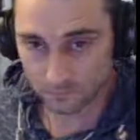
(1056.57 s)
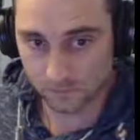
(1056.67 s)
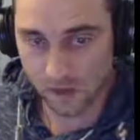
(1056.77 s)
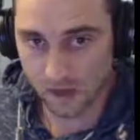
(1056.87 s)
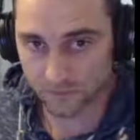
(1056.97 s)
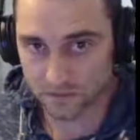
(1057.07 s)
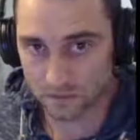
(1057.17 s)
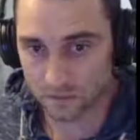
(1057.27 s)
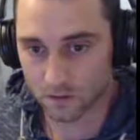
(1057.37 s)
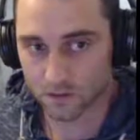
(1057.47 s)
Obviously
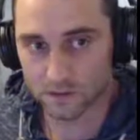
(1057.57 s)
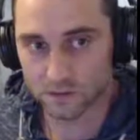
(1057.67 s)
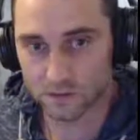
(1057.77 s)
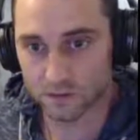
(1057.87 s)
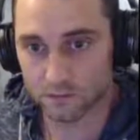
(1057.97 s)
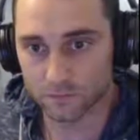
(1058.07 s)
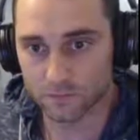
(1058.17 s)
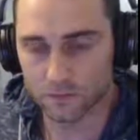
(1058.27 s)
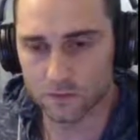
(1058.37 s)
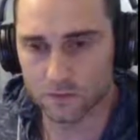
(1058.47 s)
calling any shove,
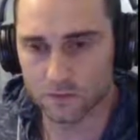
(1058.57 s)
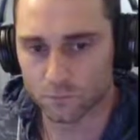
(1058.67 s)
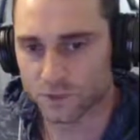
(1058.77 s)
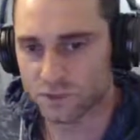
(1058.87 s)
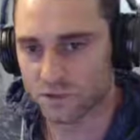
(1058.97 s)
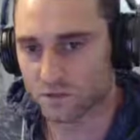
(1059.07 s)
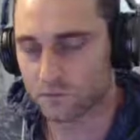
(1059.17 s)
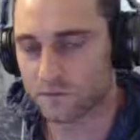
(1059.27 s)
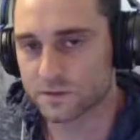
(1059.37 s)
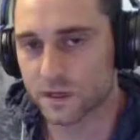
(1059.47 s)
reshoving
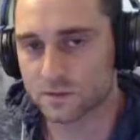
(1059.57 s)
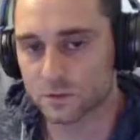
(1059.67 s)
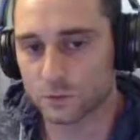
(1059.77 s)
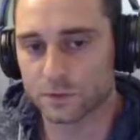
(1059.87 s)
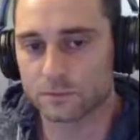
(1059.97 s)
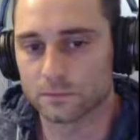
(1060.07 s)
over Scat's open.